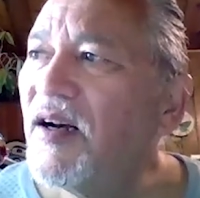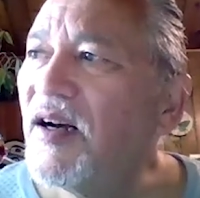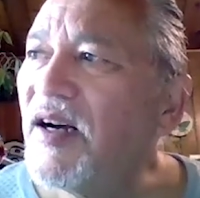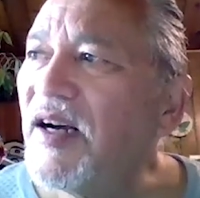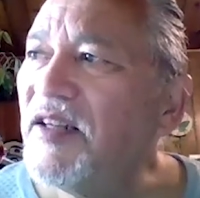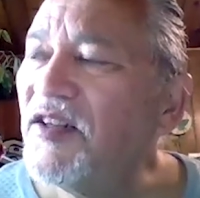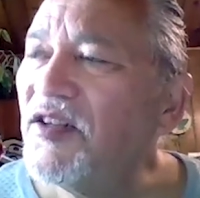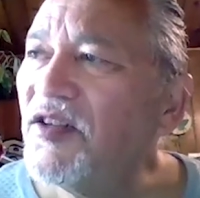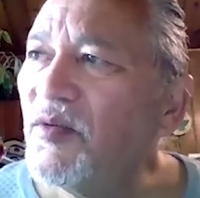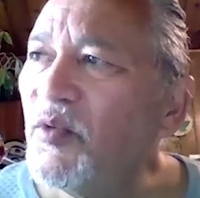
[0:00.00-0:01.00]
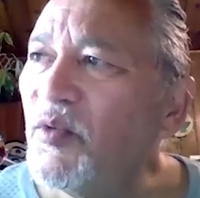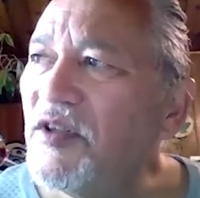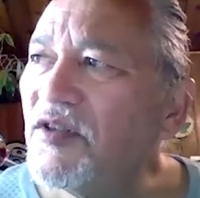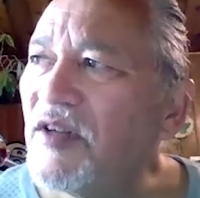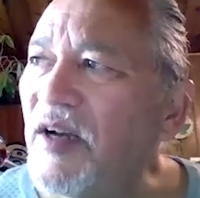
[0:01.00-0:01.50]
I needed to re-
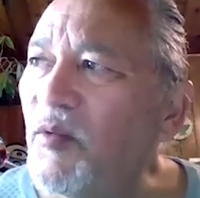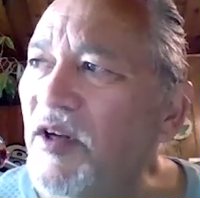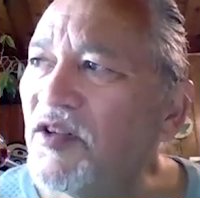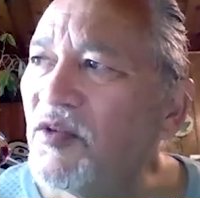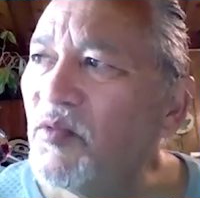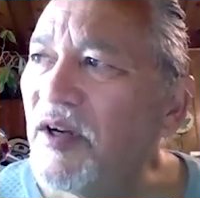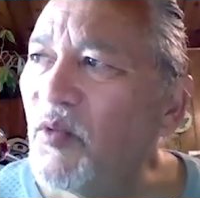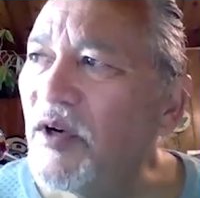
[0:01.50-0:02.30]
I wanted to write